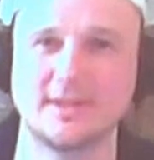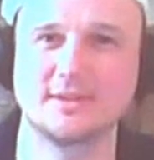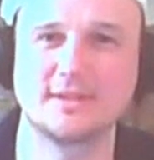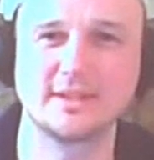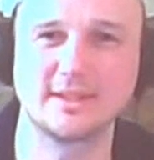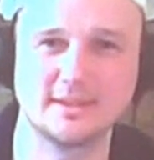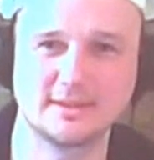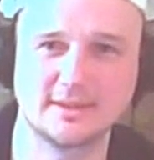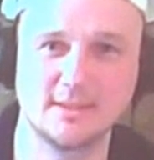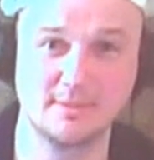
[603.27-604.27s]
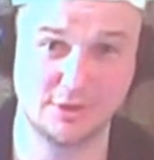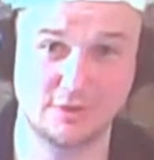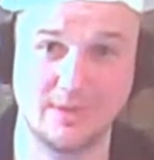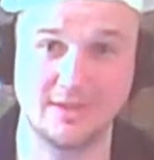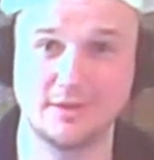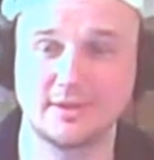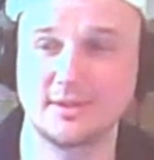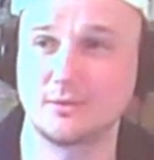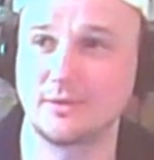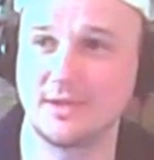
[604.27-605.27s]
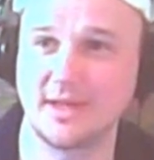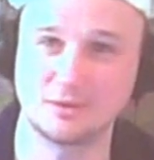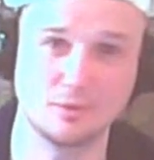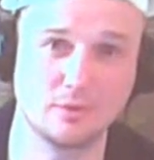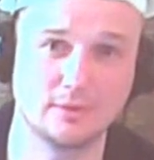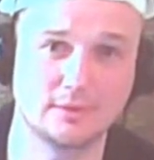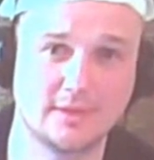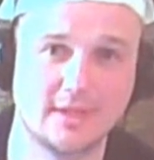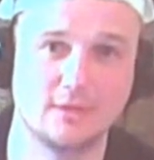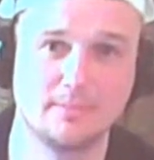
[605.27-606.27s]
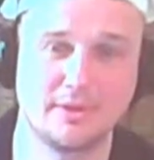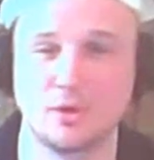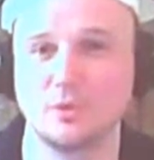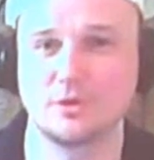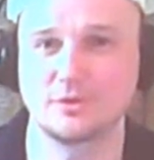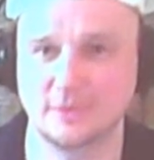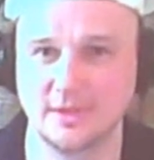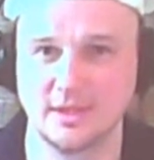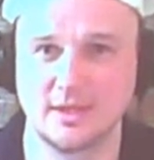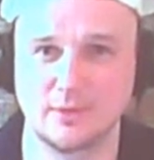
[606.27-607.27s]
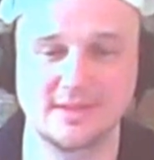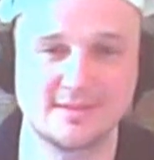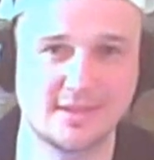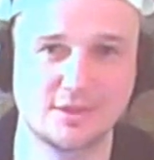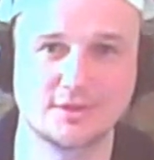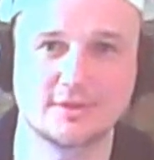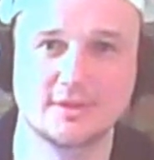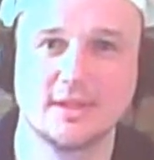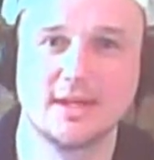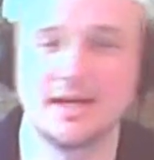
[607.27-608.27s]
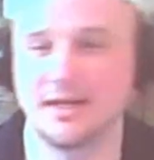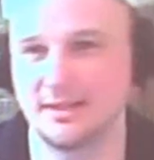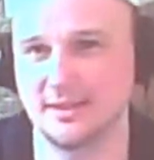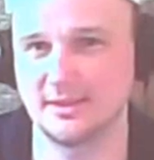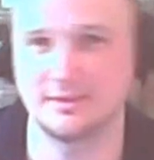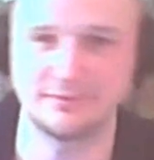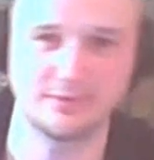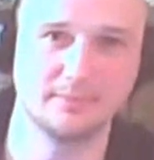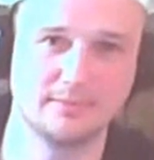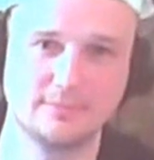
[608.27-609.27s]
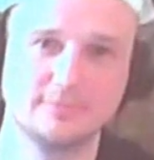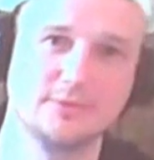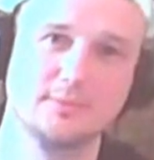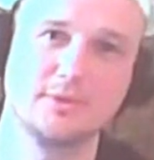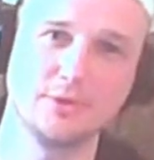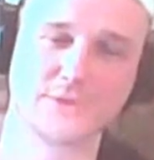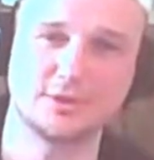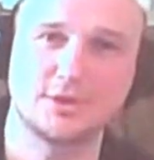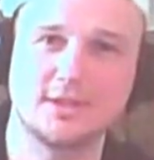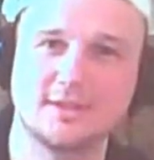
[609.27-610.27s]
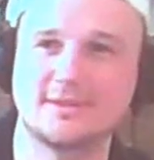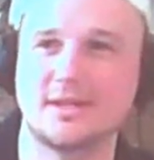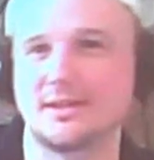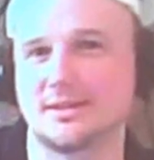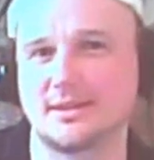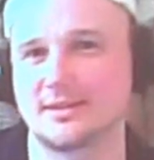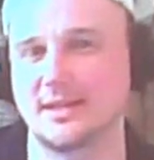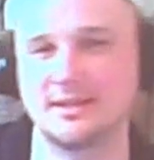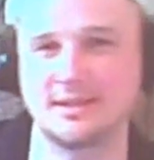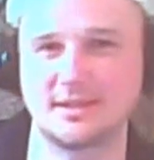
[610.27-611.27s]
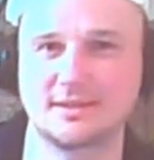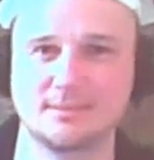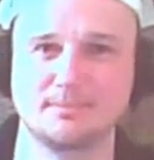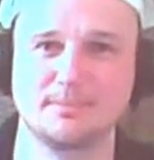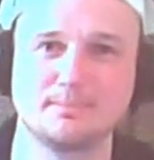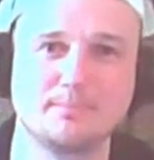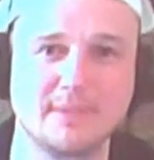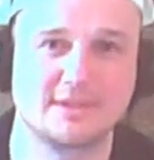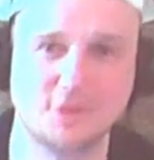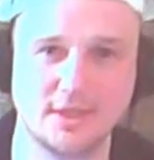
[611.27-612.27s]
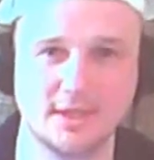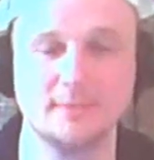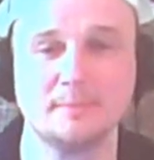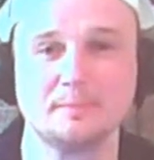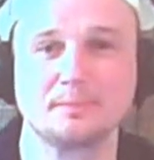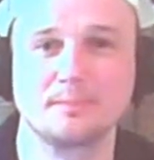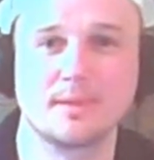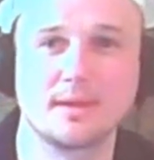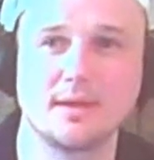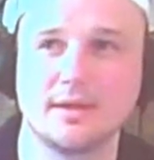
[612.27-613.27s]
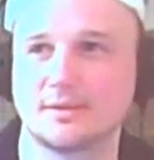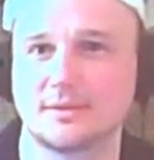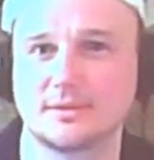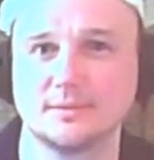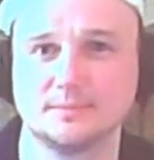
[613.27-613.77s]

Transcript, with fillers: until the, the image is rendered and we have to care about all those render stages uh, from from the vertex shader starting and ending at the pixel shader. Now,